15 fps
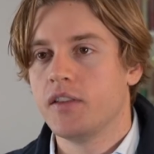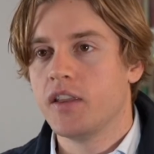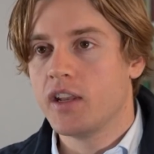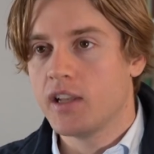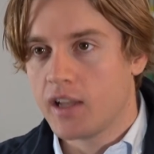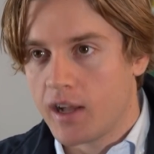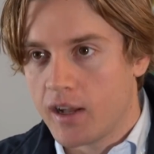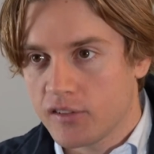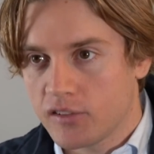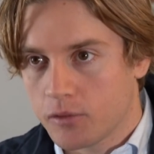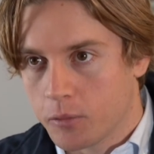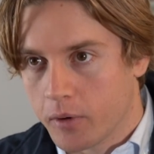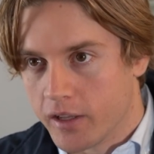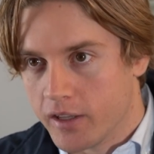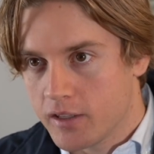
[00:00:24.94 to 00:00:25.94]
And then last
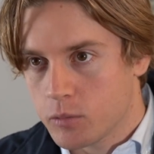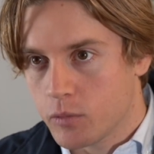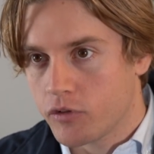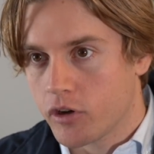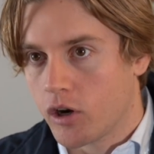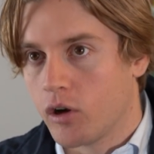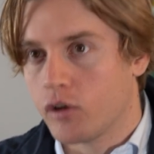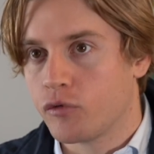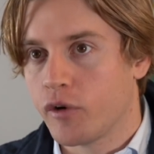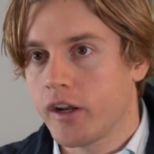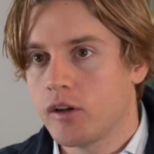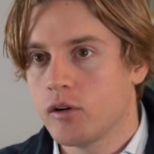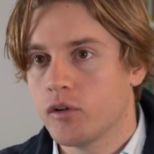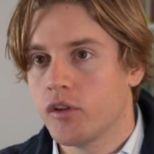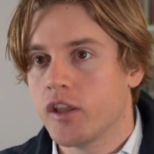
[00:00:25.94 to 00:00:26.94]
week, we've got it on
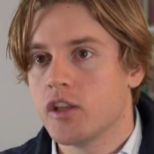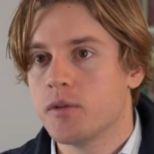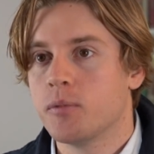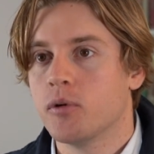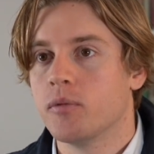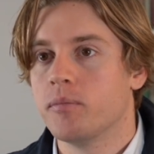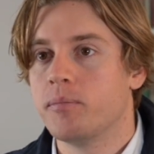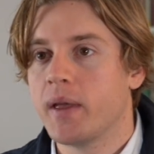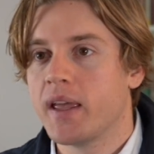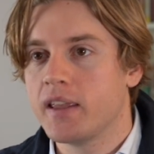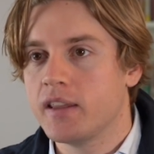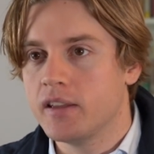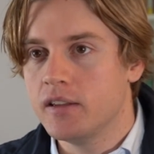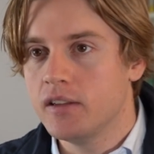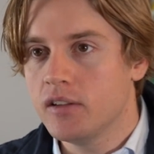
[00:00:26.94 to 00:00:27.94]
record that you put
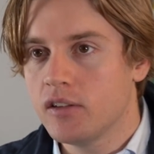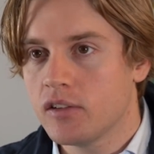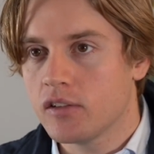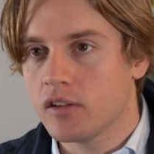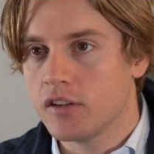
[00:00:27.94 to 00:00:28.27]
beans